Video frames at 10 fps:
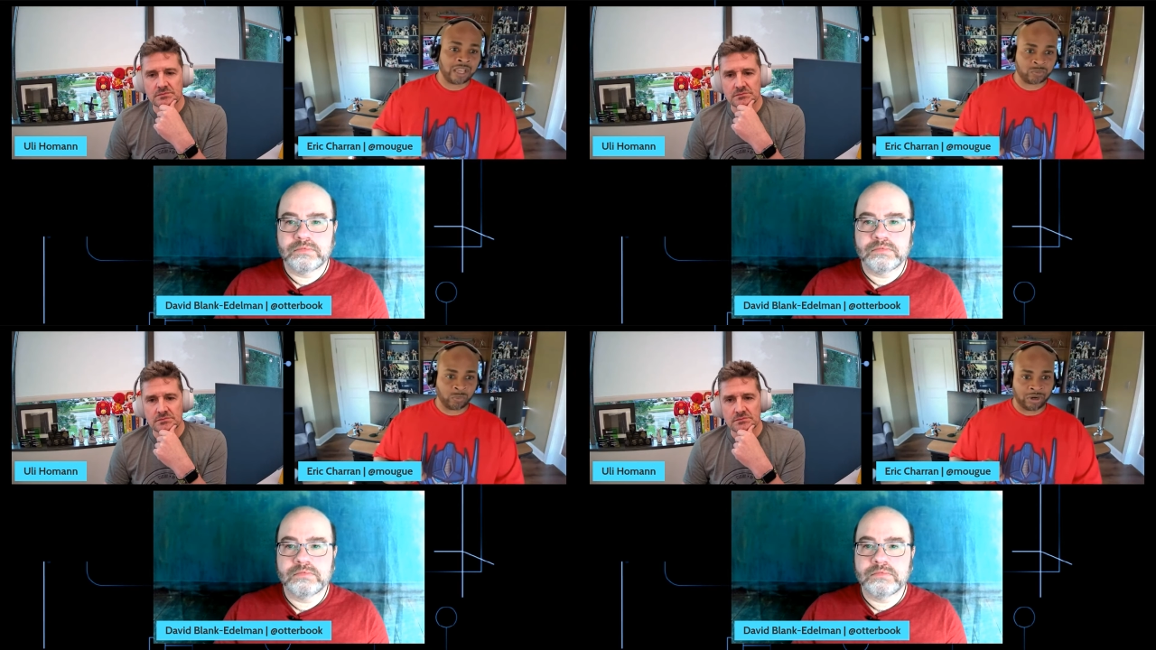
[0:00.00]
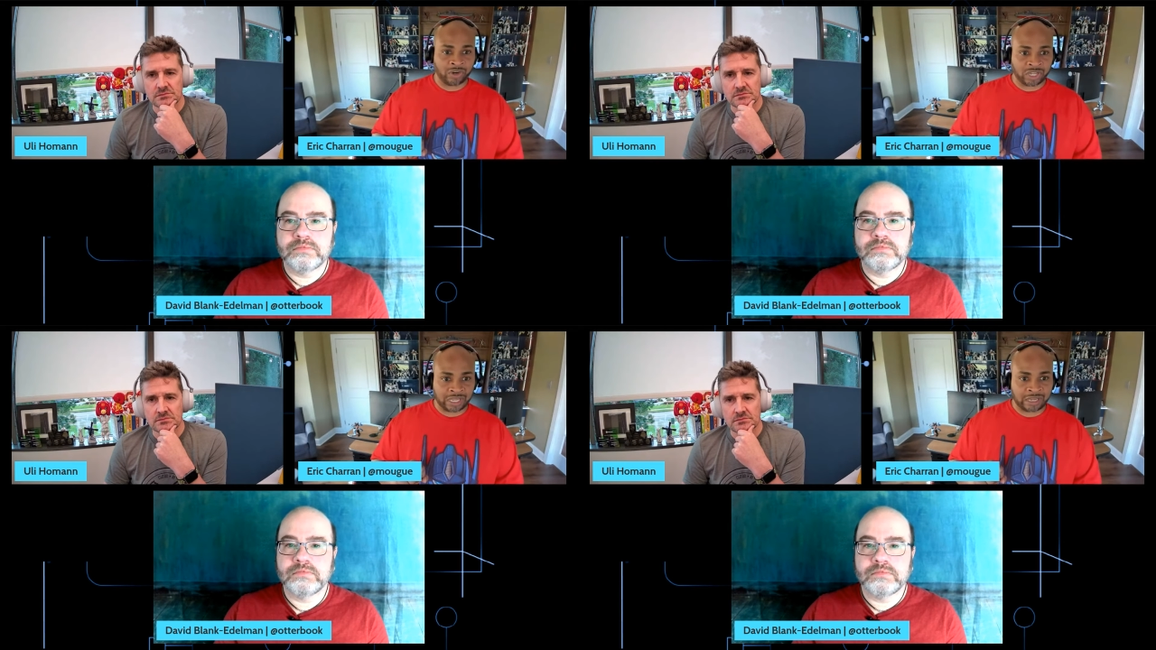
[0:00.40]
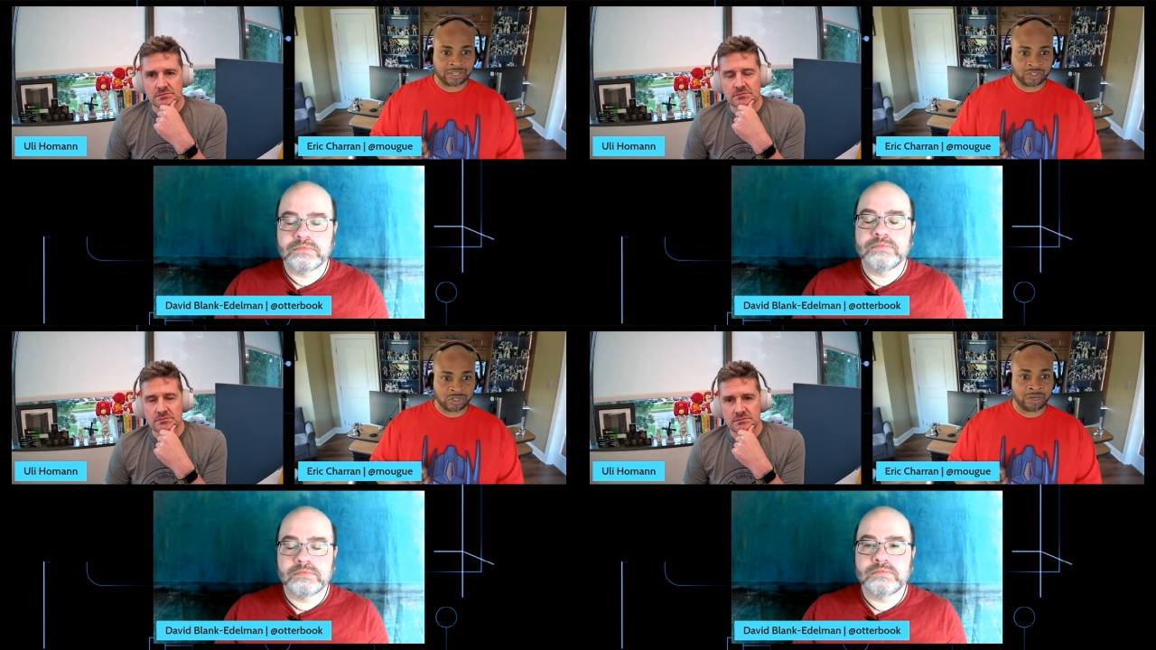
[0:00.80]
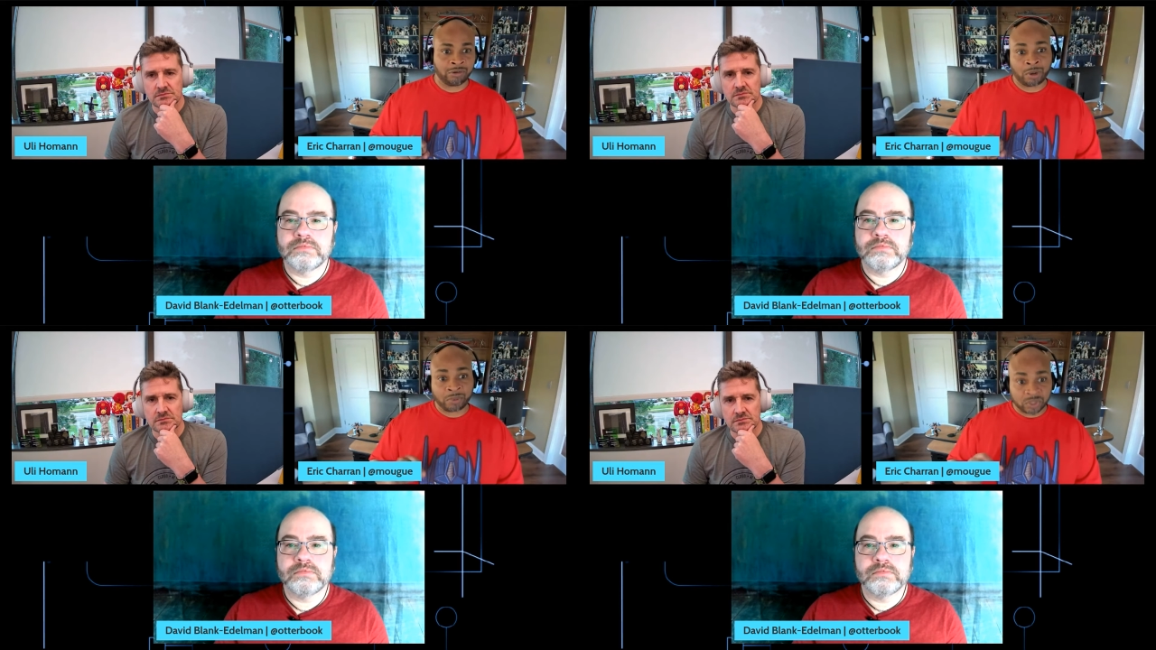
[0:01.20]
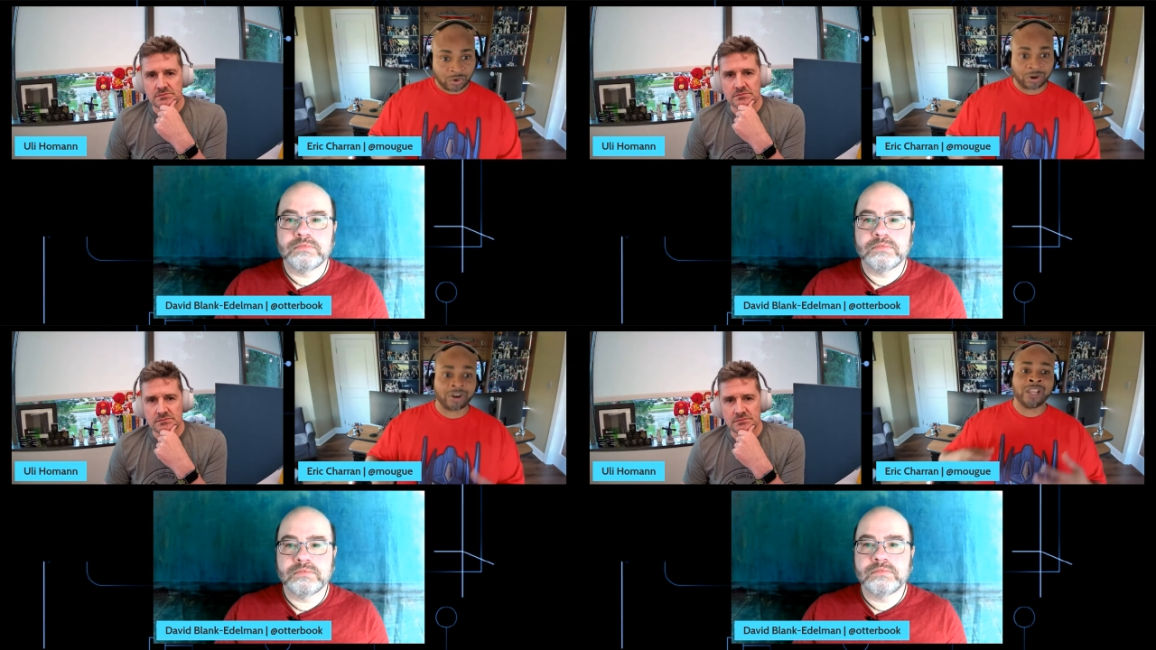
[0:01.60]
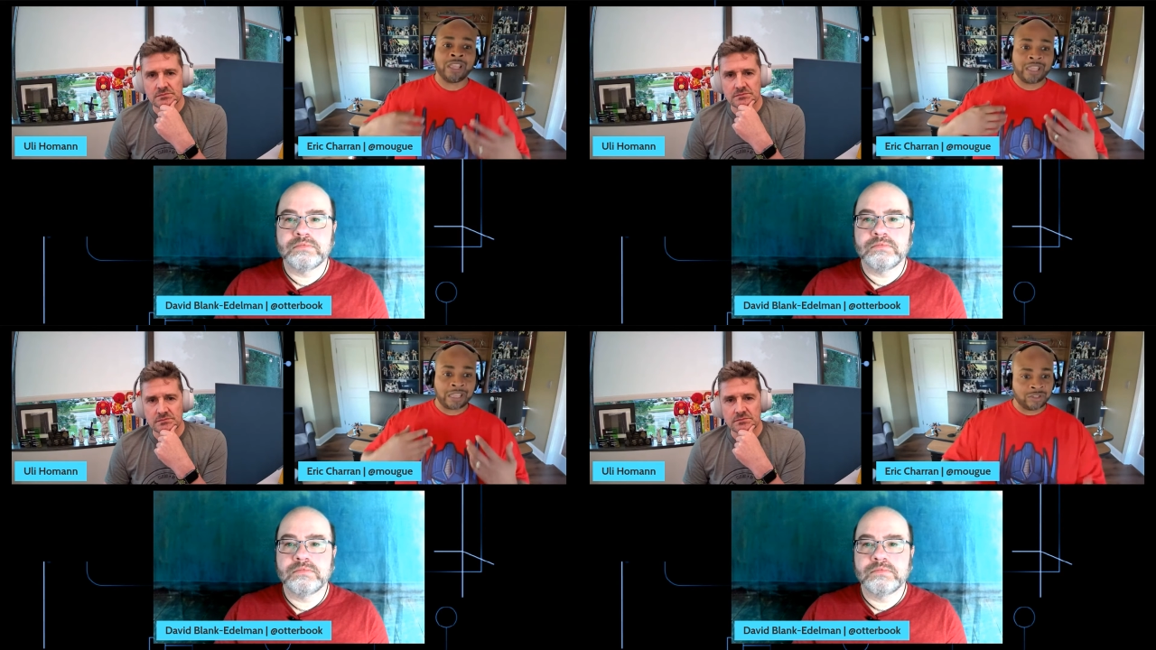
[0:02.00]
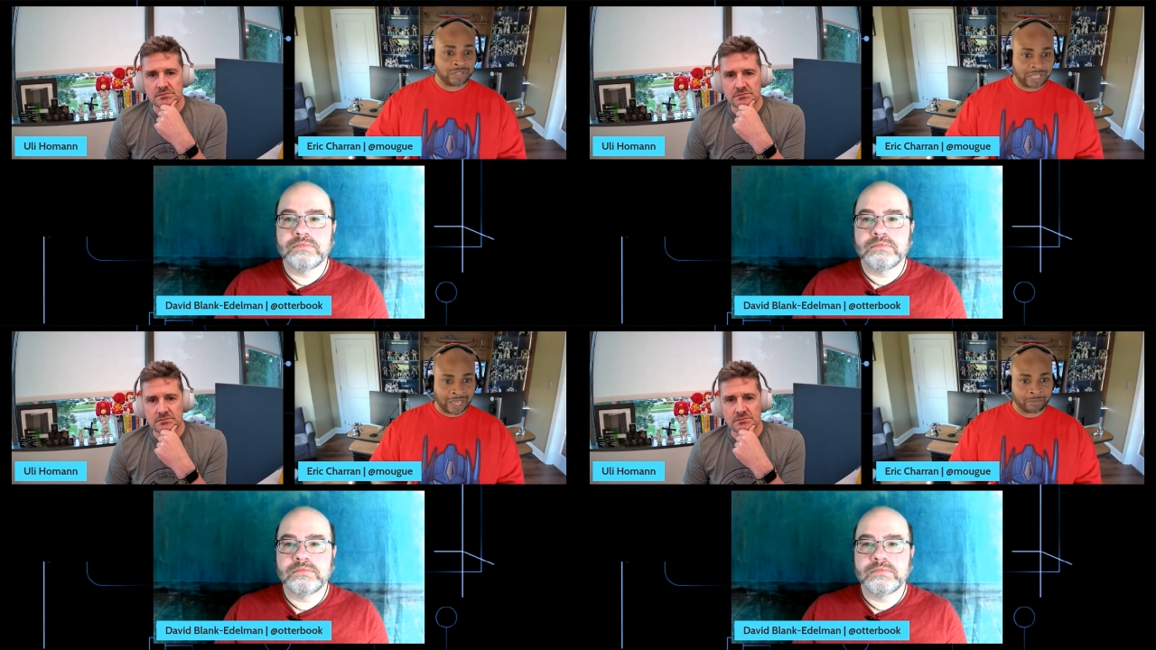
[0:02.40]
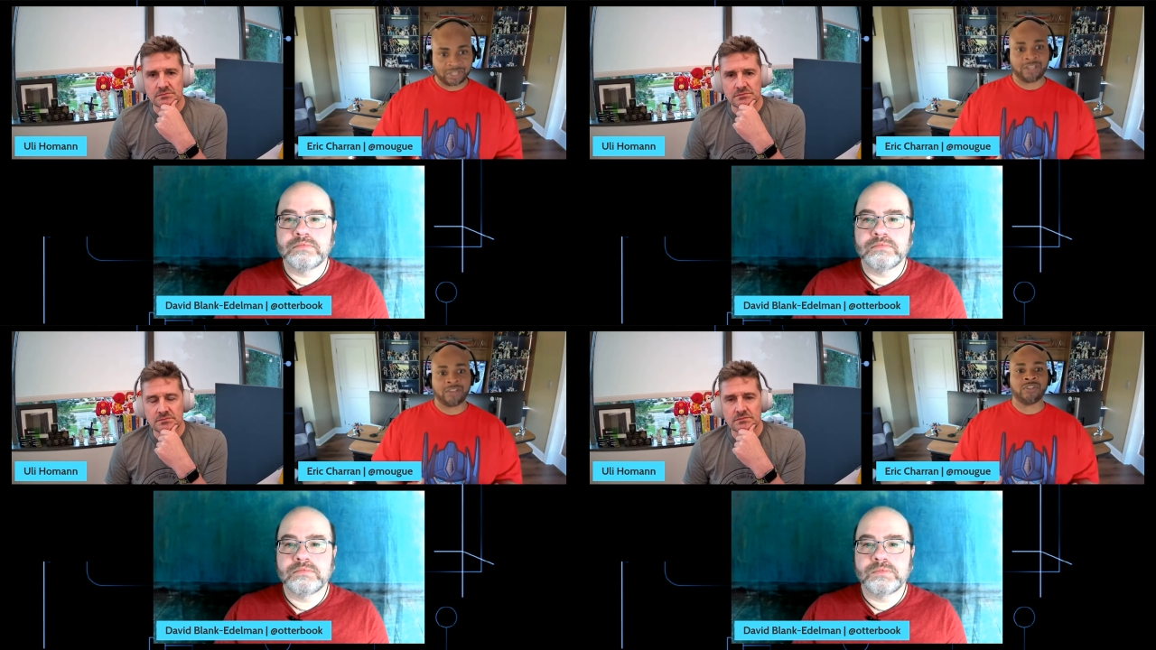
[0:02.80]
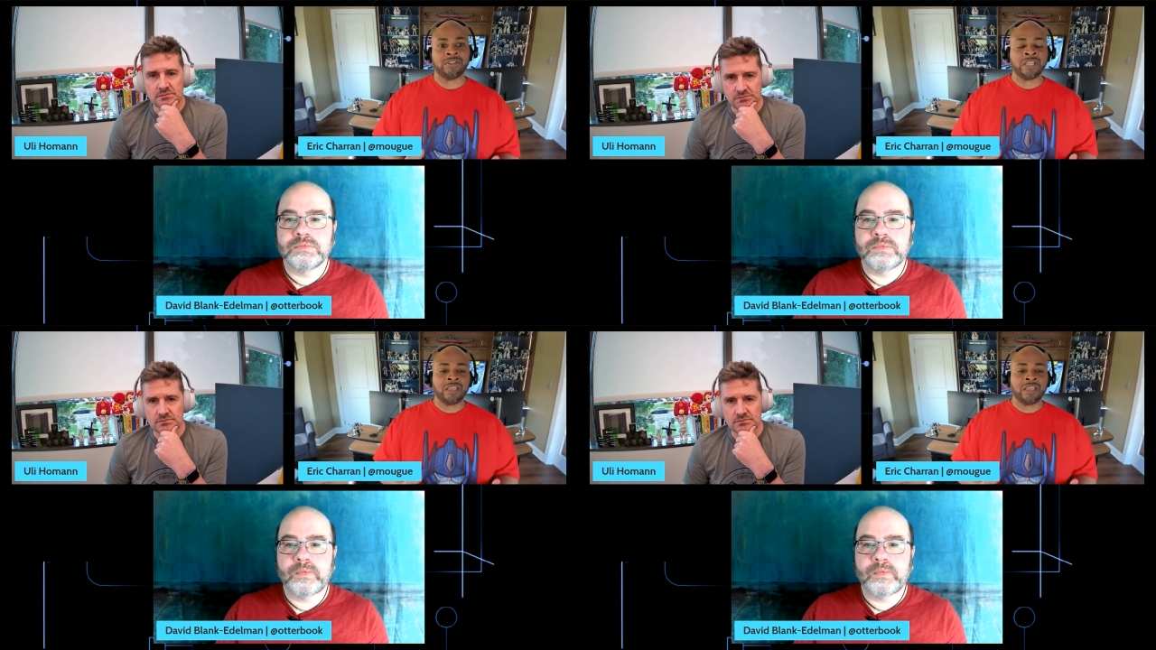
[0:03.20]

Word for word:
Speaker 1: as part of our chaos engineering repertoire into the application.